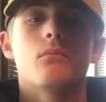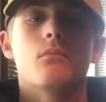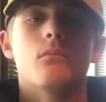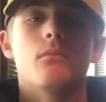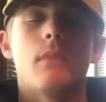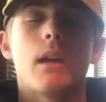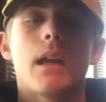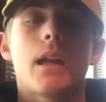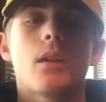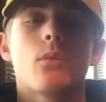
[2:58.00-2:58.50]

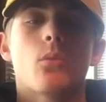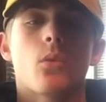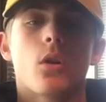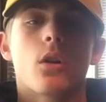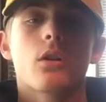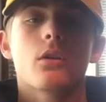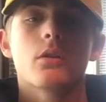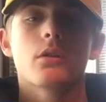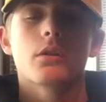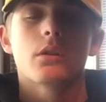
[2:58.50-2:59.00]
main
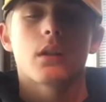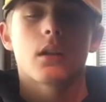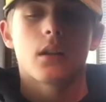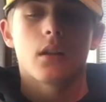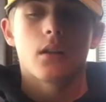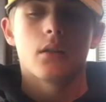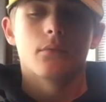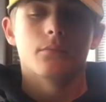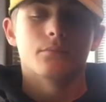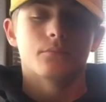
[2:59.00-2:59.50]
words,
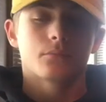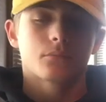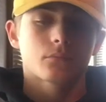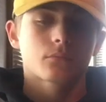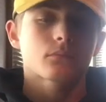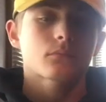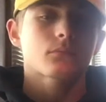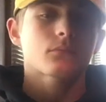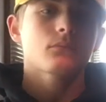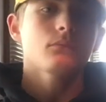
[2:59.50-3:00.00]
and
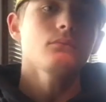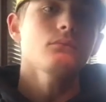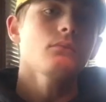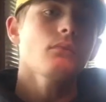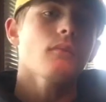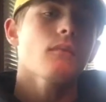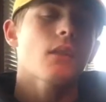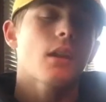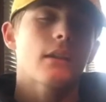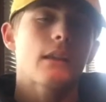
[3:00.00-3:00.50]

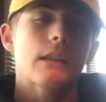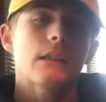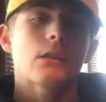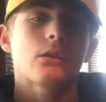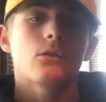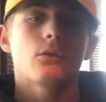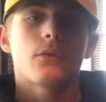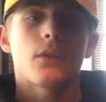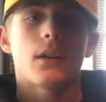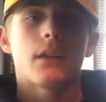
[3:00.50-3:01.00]
that's how
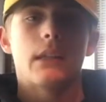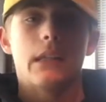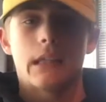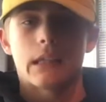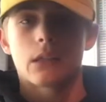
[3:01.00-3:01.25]
you'll find the